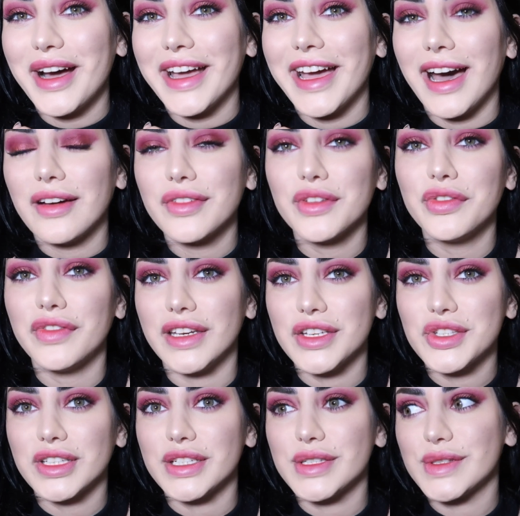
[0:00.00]
I have to
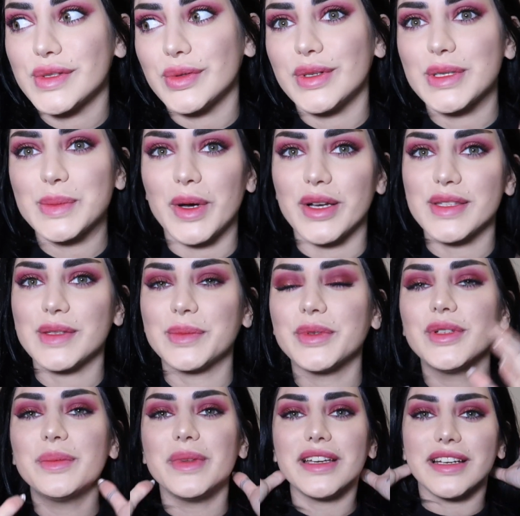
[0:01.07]
finish it as soon as
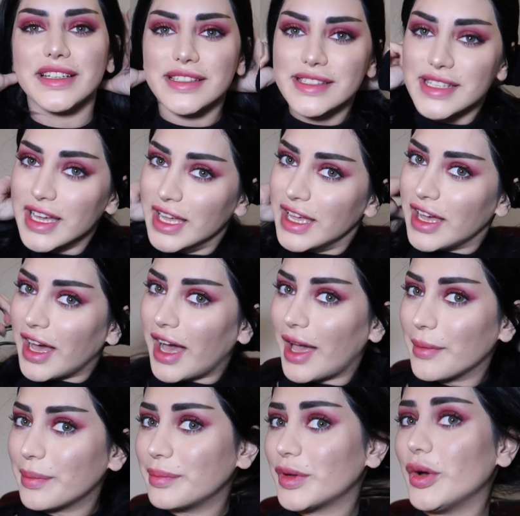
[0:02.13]
possible because
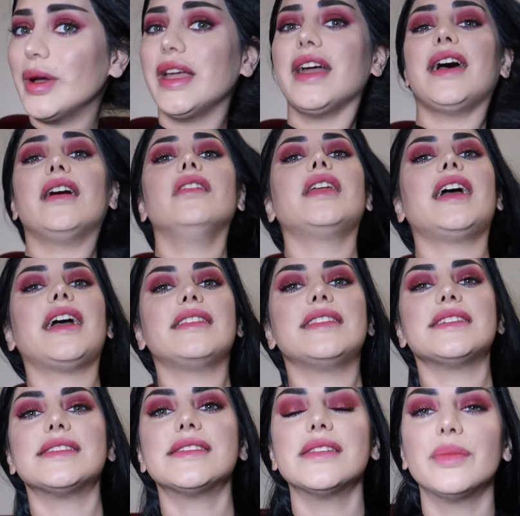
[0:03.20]
I'm going out and
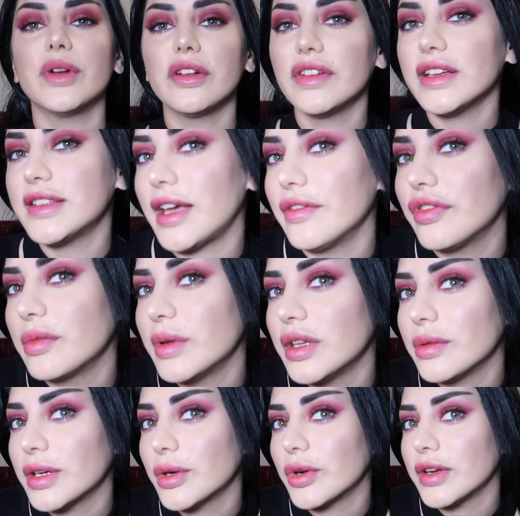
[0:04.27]
this is the perfect time for me
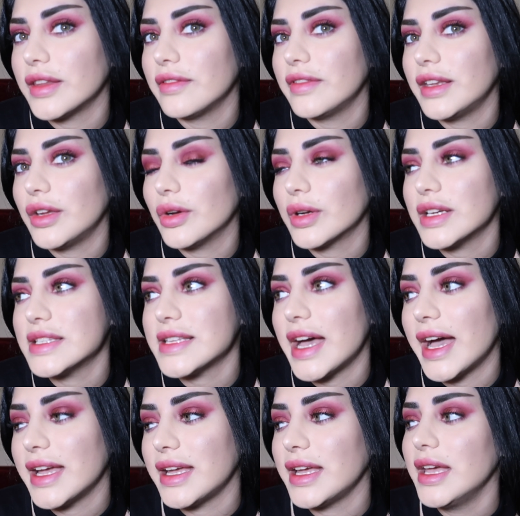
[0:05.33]
to record the video because
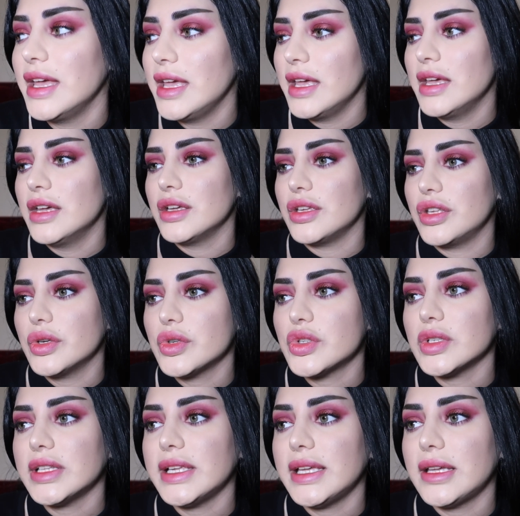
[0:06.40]
I
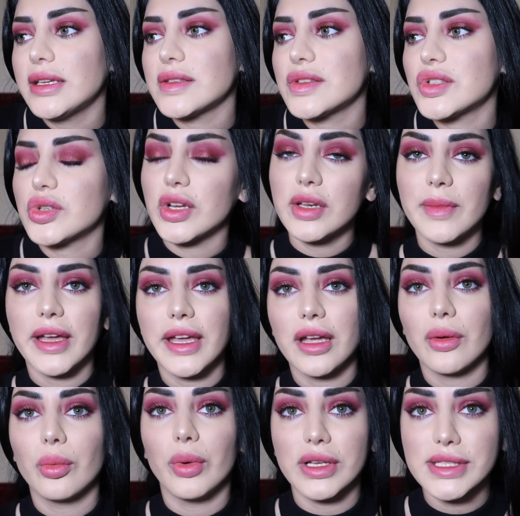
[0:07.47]
usually straighten my
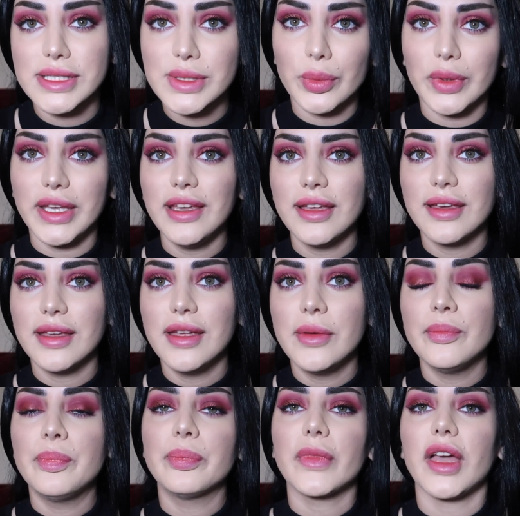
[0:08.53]
hair once a week.
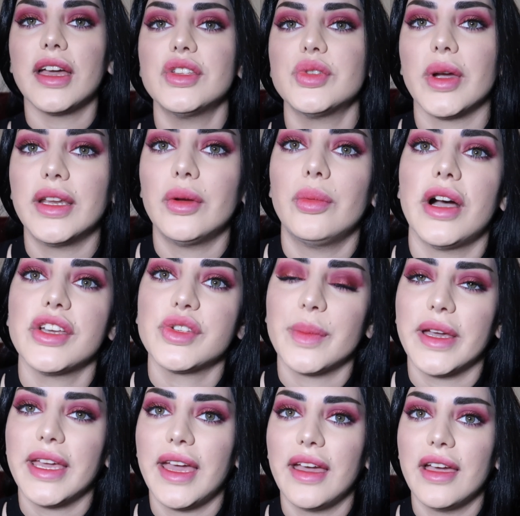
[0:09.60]
I try to wash
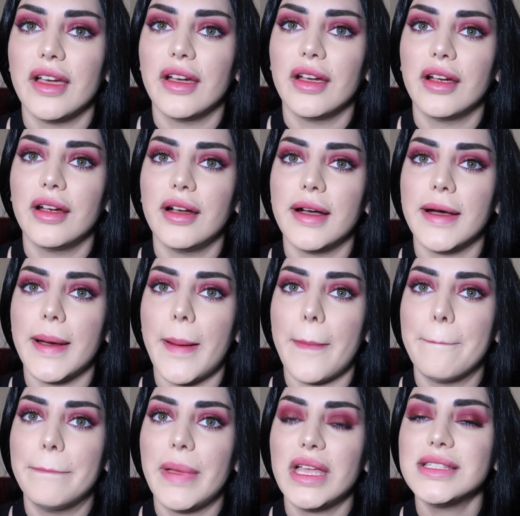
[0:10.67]
my hair
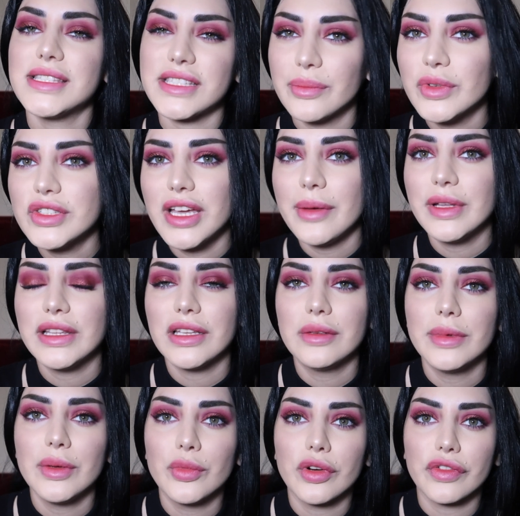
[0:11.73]
in summertime a little
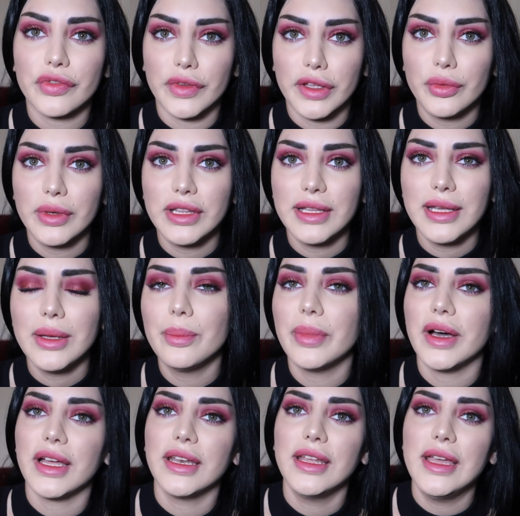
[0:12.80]
bit more frequently,
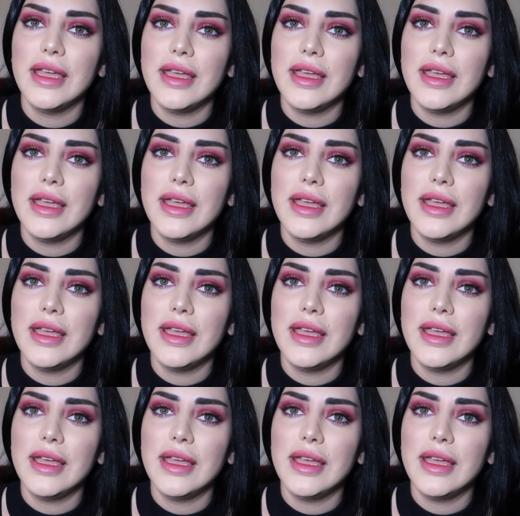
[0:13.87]
but